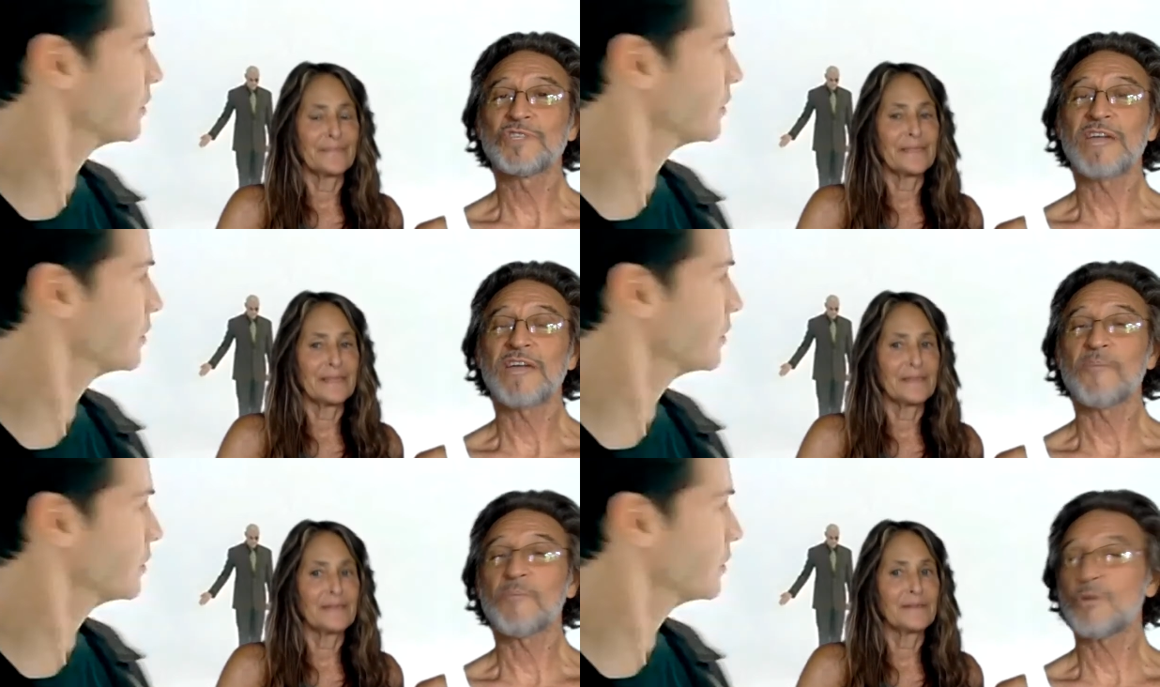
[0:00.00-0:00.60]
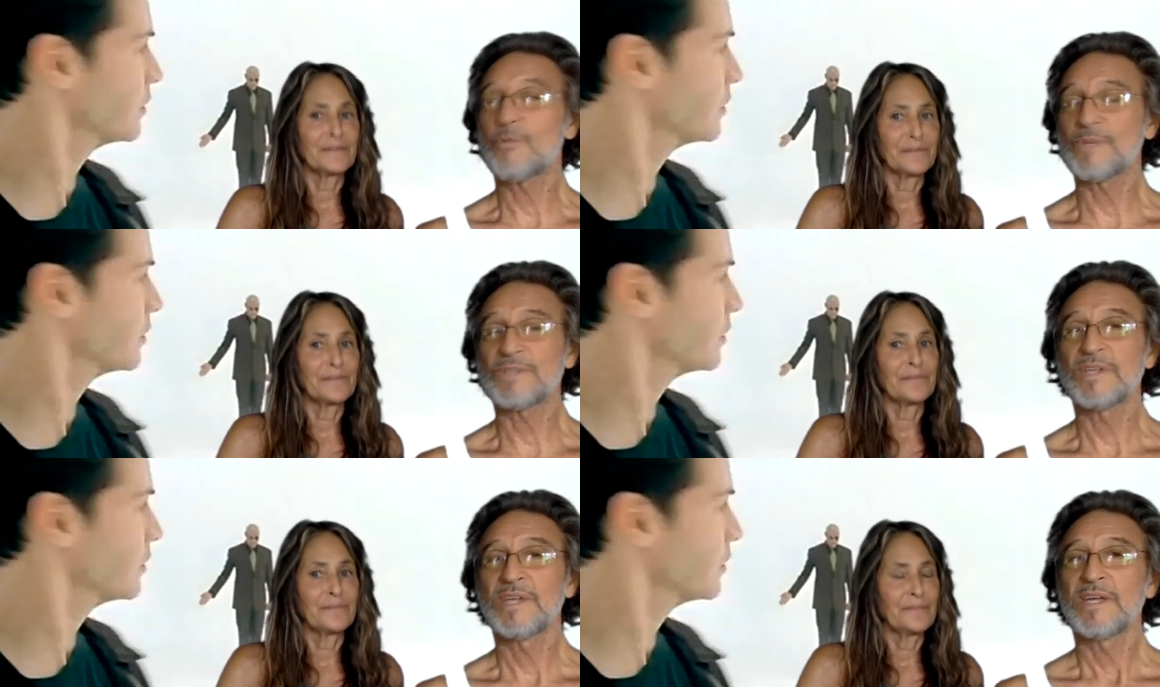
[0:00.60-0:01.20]
Speaker 1: to have a
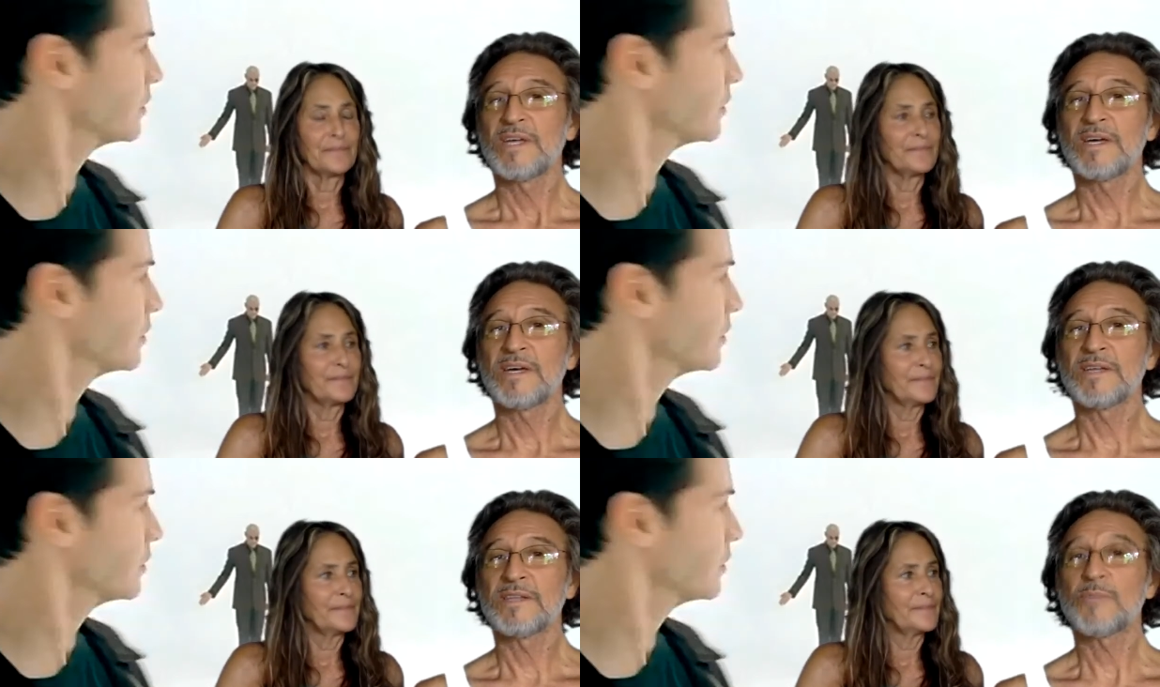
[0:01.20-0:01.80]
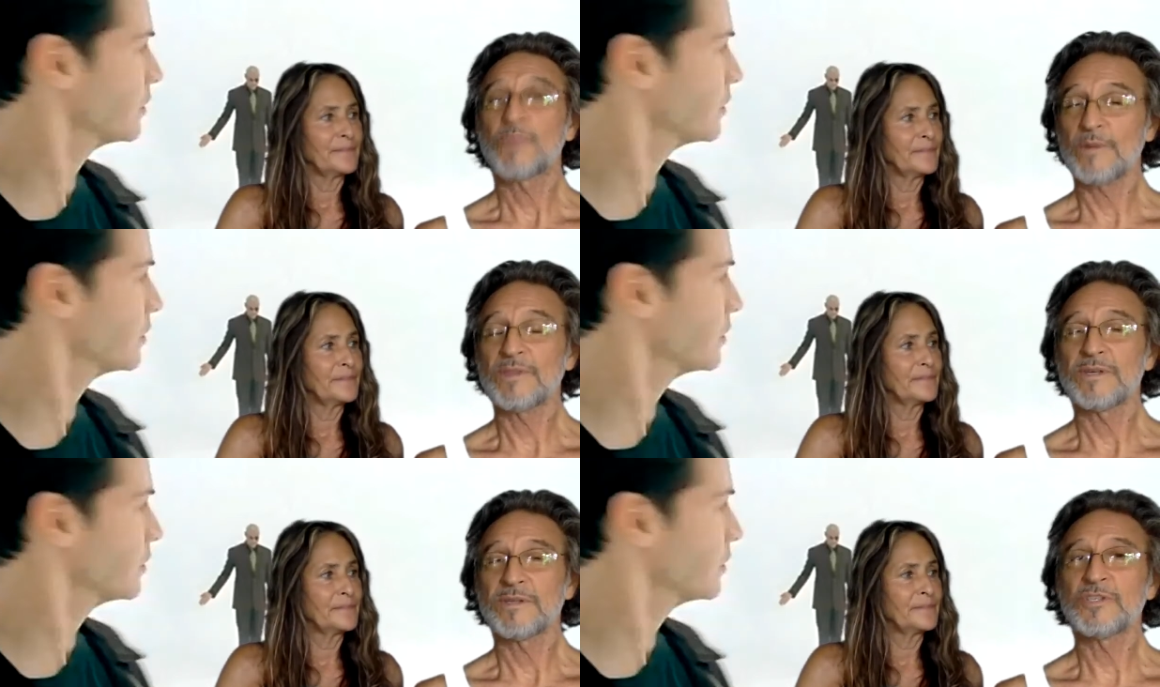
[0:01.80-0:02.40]
purpose uh, the,
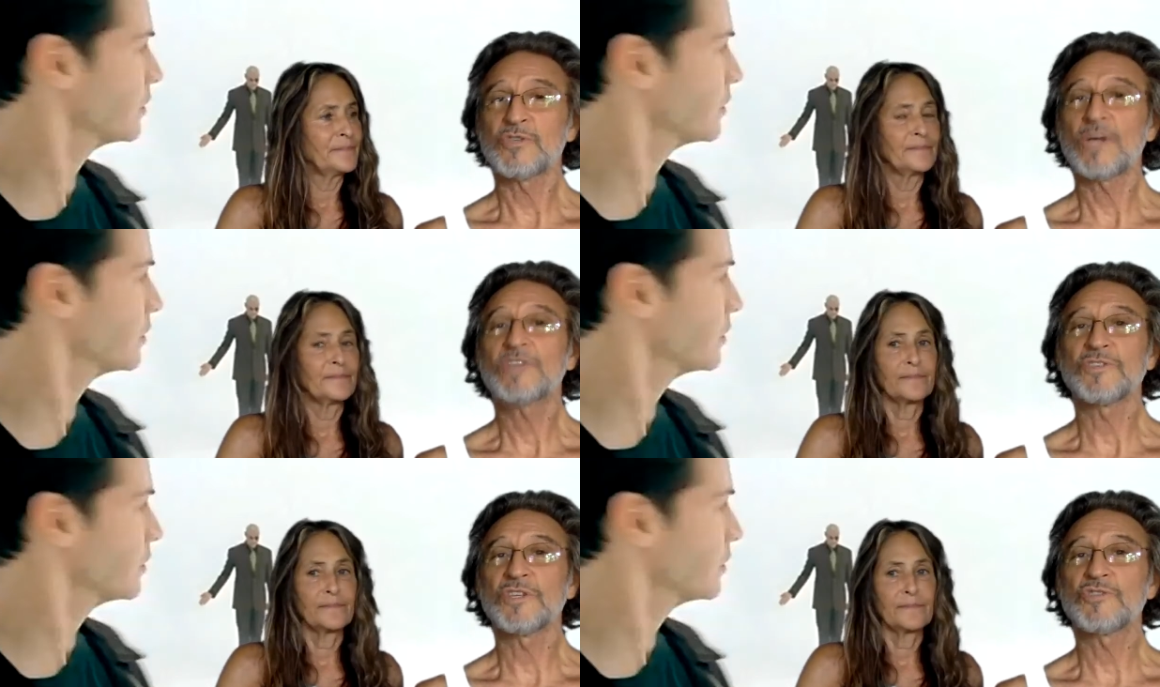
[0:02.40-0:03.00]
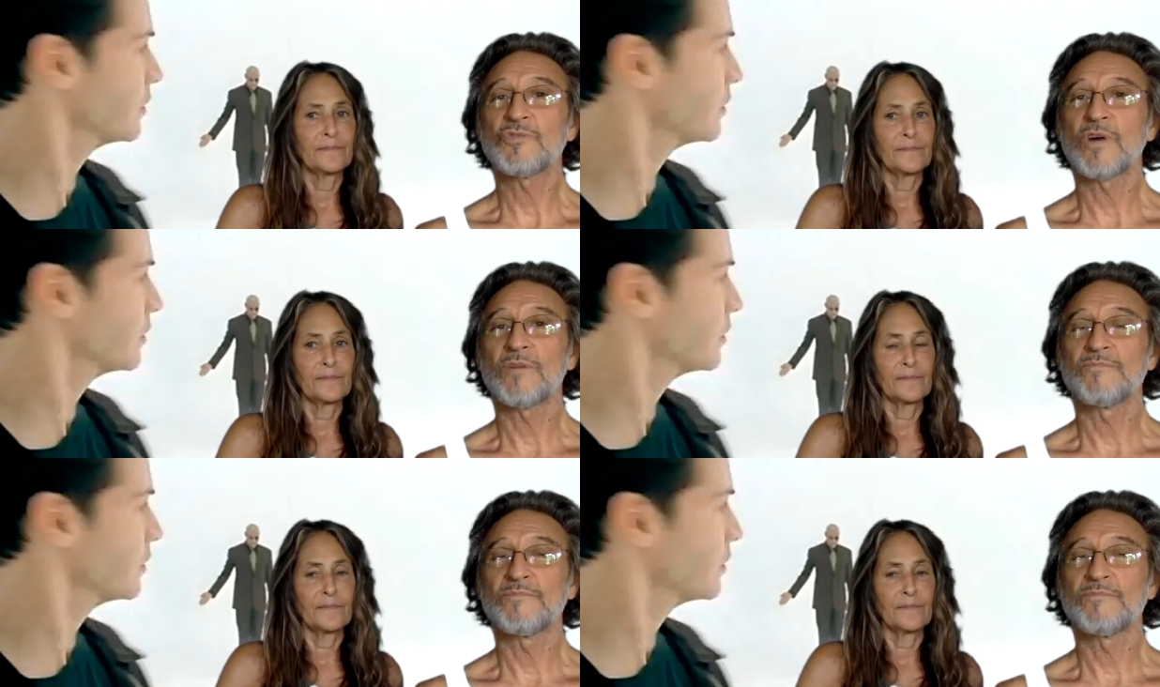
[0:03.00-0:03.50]
the the direction that you are